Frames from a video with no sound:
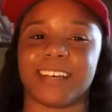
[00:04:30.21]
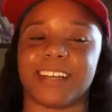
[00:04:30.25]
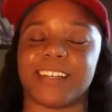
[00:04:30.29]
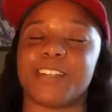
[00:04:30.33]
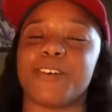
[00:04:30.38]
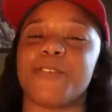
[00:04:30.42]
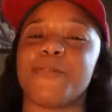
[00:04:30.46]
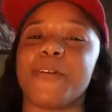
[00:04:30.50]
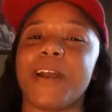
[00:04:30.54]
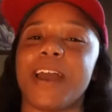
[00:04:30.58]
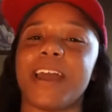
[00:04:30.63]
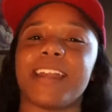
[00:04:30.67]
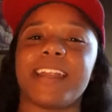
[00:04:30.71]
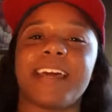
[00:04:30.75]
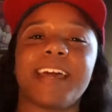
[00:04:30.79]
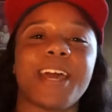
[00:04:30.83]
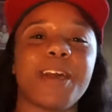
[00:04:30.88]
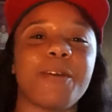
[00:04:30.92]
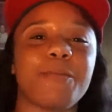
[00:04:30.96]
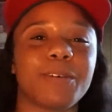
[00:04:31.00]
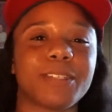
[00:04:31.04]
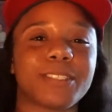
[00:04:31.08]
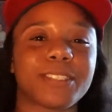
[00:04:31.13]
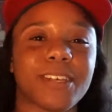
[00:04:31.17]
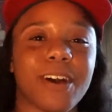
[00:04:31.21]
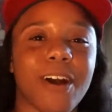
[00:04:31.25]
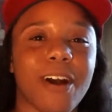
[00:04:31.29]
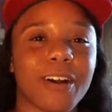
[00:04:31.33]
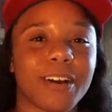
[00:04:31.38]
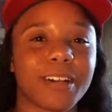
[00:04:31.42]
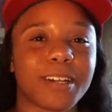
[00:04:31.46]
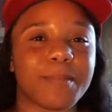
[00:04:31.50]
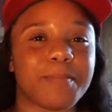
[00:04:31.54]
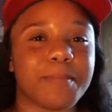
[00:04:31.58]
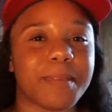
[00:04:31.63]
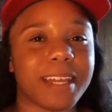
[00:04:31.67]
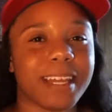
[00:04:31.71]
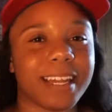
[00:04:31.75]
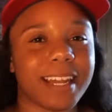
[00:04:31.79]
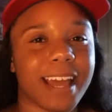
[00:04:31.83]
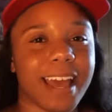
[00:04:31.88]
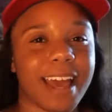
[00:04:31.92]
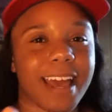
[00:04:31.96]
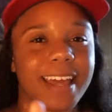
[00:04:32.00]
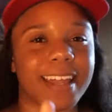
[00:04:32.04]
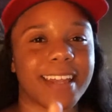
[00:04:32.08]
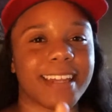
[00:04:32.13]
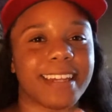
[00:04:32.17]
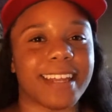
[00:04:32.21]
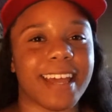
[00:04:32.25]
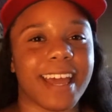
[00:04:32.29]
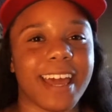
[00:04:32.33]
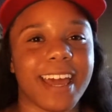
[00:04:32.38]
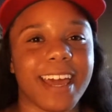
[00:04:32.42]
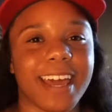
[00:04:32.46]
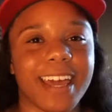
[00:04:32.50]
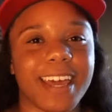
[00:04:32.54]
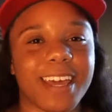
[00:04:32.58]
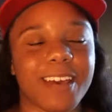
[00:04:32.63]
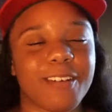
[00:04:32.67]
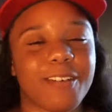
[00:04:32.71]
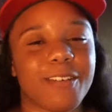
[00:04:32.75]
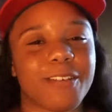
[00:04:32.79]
the way that he was talking to me that day